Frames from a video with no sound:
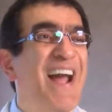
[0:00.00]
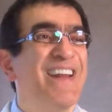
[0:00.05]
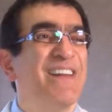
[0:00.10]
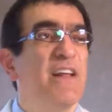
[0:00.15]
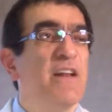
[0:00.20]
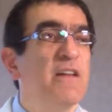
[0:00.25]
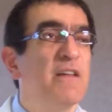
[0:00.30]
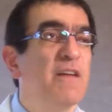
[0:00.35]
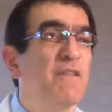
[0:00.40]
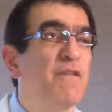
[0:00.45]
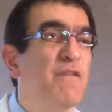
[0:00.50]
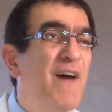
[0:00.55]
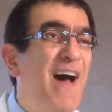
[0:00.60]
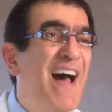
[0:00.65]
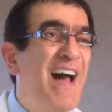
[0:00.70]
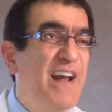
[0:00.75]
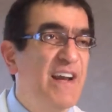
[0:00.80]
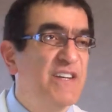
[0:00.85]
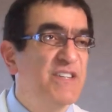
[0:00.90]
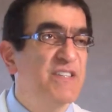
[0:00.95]

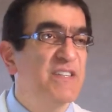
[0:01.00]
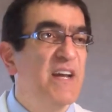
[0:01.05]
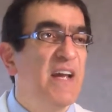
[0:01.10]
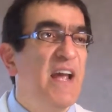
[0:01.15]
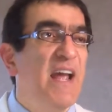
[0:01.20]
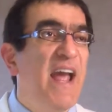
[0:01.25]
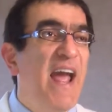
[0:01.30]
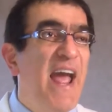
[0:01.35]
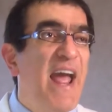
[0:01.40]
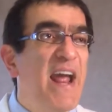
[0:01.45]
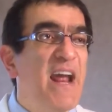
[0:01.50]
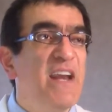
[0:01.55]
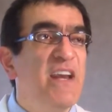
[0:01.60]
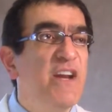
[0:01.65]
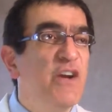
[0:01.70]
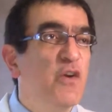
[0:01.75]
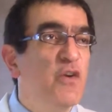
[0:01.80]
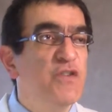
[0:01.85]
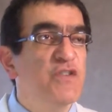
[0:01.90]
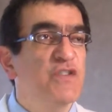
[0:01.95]
identifies
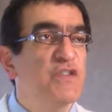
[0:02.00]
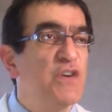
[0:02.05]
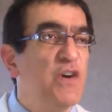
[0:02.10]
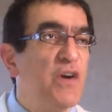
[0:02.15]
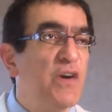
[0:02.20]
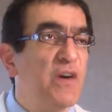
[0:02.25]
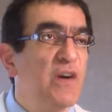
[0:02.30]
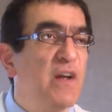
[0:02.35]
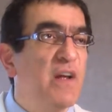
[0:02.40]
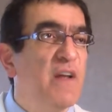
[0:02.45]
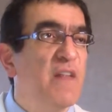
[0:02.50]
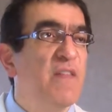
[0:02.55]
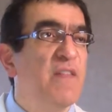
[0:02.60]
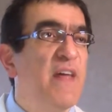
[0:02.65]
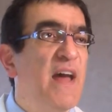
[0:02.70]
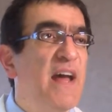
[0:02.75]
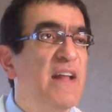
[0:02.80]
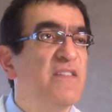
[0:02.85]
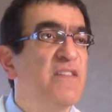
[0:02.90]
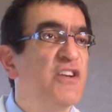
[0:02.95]
any concern
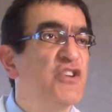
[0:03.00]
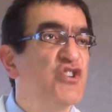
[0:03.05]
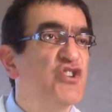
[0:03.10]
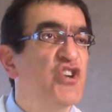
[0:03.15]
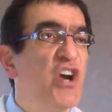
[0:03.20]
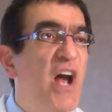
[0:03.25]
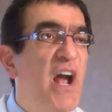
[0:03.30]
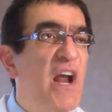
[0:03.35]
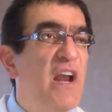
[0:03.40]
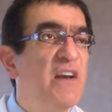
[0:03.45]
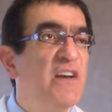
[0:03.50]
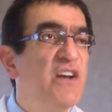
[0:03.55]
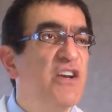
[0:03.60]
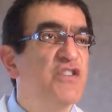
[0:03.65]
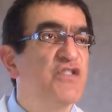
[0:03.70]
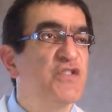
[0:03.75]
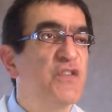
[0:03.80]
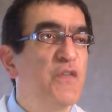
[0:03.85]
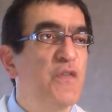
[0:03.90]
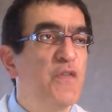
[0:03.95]
that the child
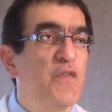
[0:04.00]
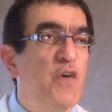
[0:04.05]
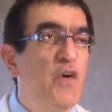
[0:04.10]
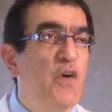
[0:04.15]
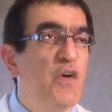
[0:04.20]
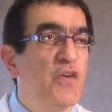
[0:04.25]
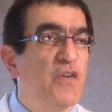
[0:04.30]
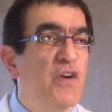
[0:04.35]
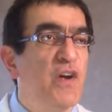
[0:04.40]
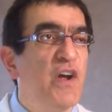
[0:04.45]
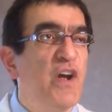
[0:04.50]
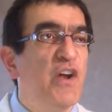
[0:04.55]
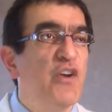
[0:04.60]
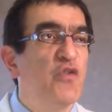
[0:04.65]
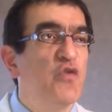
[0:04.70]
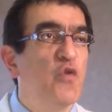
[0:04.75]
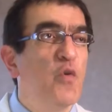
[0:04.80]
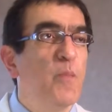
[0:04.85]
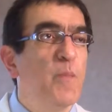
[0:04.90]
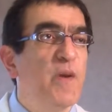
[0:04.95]
is referred
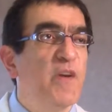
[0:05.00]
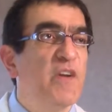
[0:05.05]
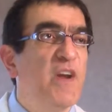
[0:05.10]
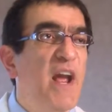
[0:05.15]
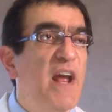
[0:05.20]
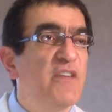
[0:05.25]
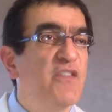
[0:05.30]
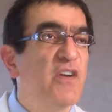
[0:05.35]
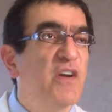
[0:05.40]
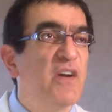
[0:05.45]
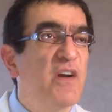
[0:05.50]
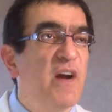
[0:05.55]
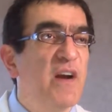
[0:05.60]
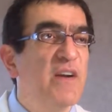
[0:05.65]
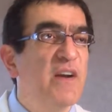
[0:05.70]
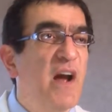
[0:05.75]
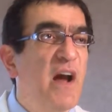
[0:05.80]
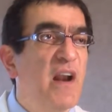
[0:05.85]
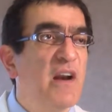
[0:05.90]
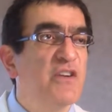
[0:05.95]
to a pediatric
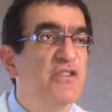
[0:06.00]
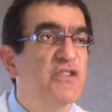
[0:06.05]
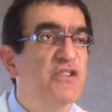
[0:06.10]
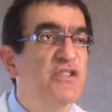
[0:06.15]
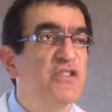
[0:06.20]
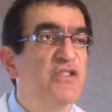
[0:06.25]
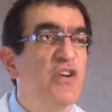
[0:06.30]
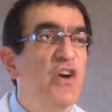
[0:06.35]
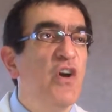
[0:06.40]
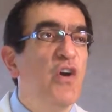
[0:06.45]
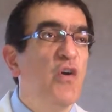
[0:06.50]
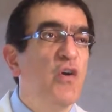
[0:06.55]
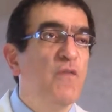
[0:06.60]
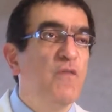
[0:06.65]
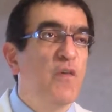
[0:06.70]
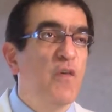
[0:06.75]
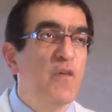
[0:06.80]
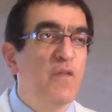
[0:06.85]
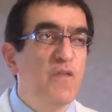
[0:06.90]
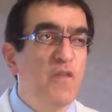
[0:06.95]
cardiologist
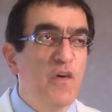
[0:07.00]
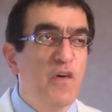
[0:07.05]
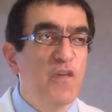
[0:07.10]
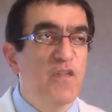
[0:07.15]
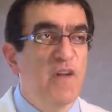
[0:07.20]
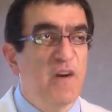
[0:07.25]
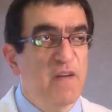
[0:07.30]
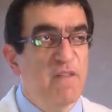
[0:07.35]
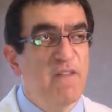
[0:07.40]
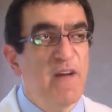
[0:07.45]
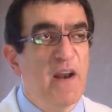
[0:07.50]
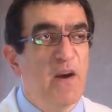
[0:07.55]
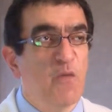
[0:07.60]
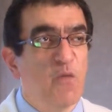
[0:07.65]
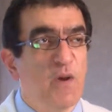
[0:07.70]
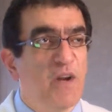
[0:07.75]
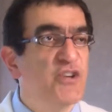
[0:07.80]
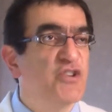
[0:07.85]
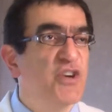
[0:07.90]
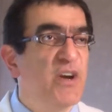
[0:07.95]
for further
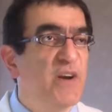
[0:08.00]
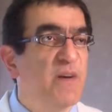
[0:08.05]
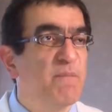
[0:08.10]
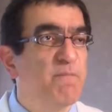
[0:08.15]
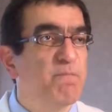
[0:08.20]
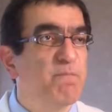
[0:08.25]
evaluation.